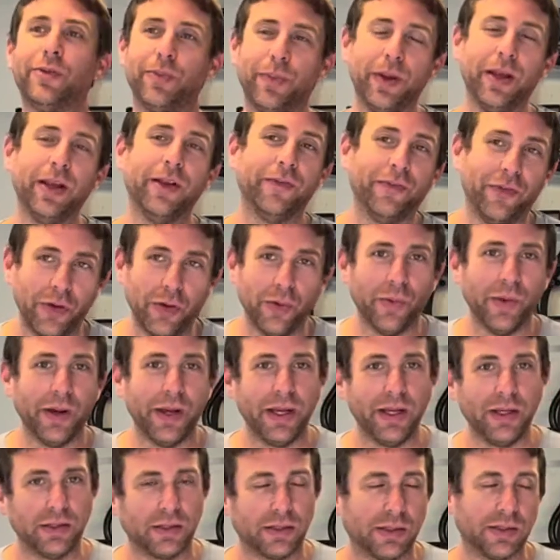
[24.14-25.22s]
been a few
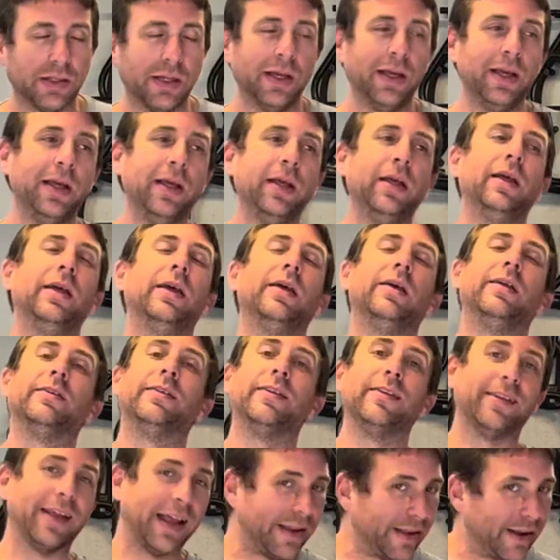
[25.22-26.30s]
weeks
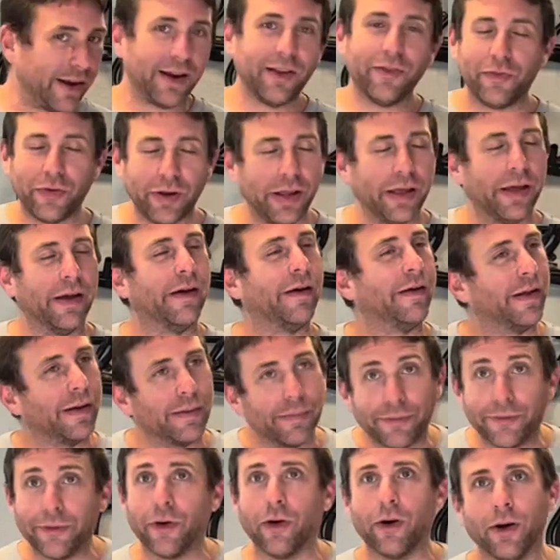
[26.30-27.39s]
since I've done a video, and I'm
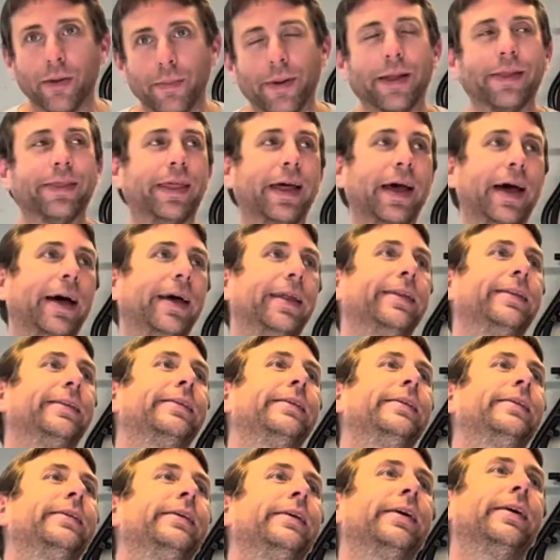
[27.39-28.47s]
sorry about that.
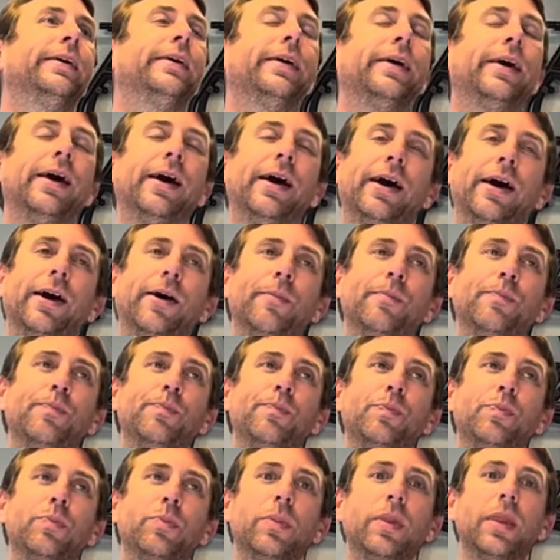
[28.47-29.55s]

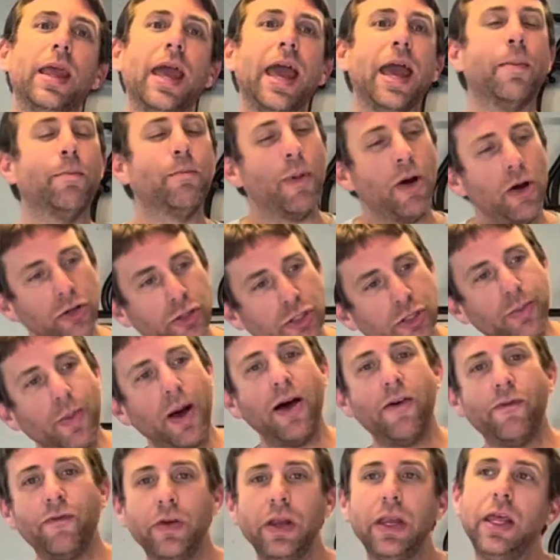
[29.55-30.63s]
And most of
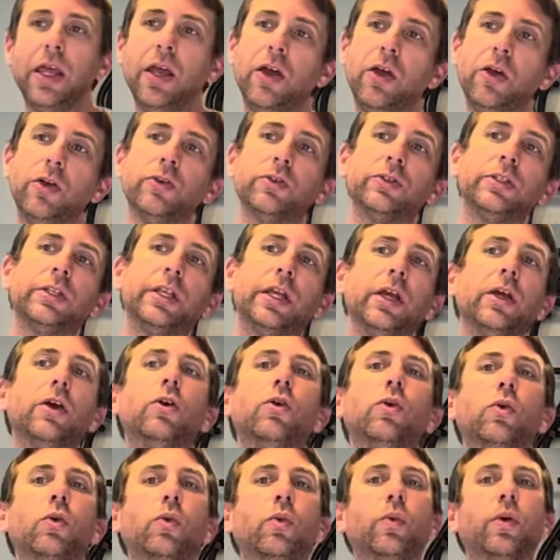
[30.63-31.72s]
my videos
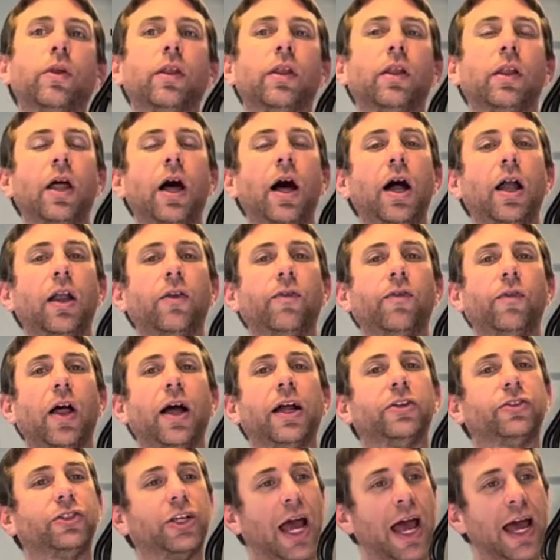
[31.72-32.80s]
deal with a lot of
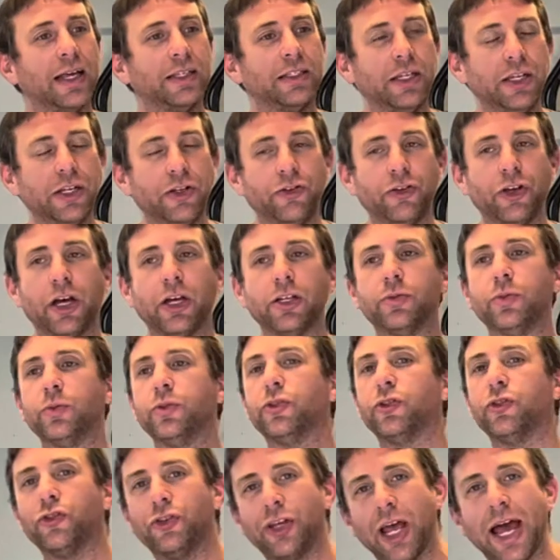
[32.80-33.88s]
like chassis
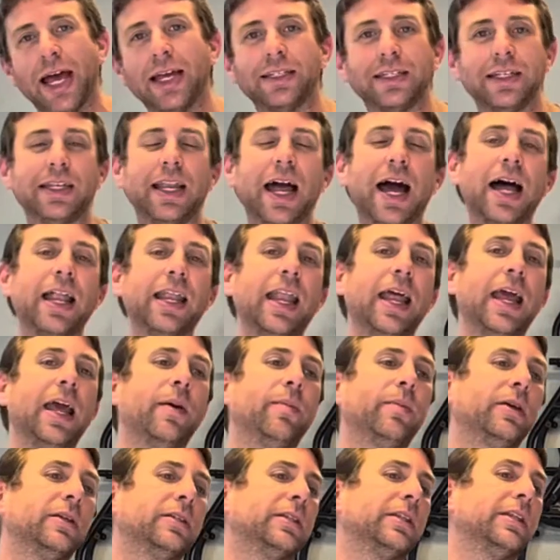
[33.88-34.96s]
adjustments or chassis
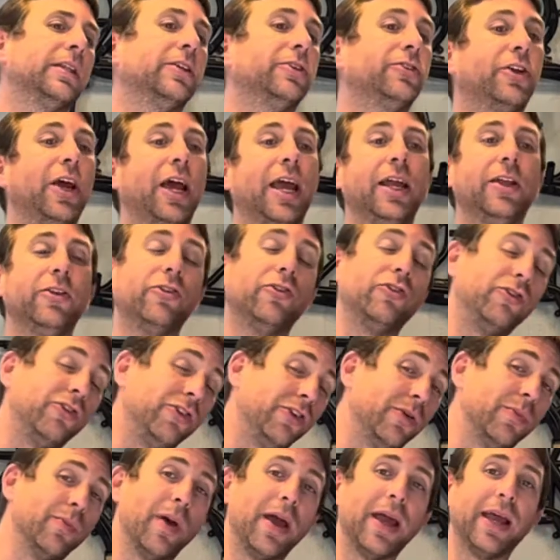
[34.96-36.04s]
dynamics and the changes you
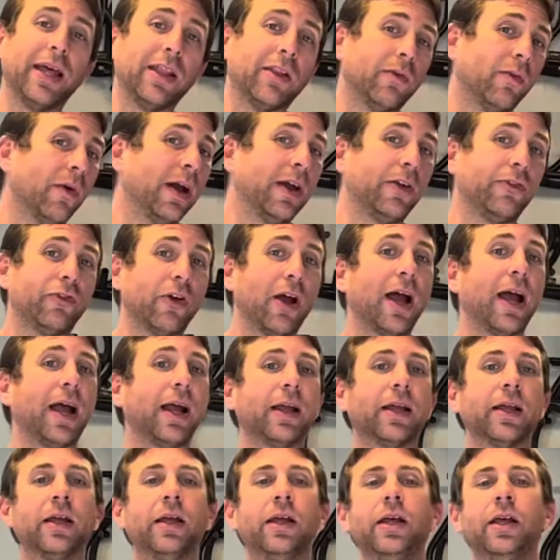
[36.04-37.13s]
can make at the racetrack
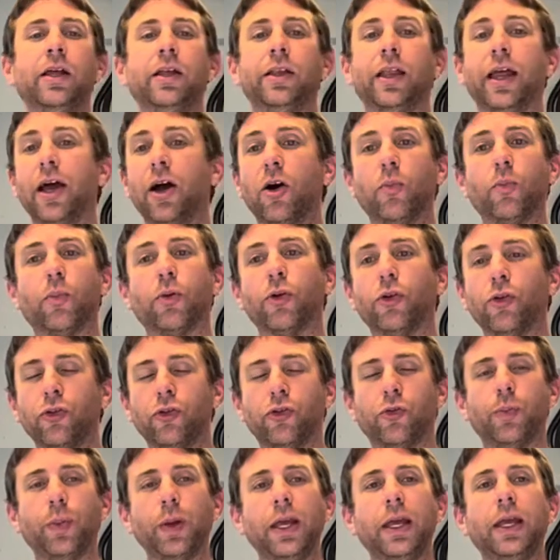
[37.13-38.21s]
to help produce
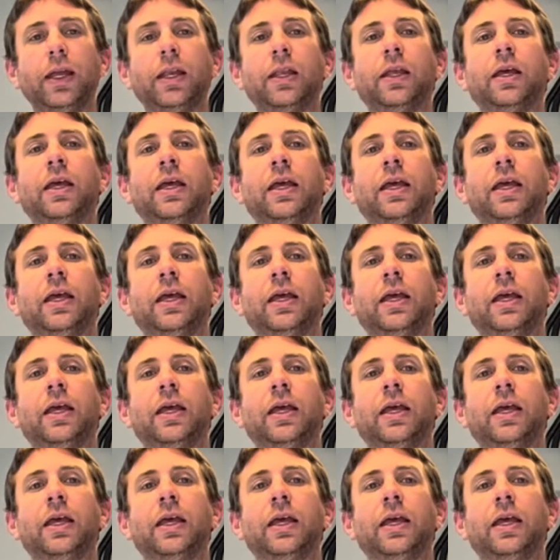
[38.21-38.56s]
speed.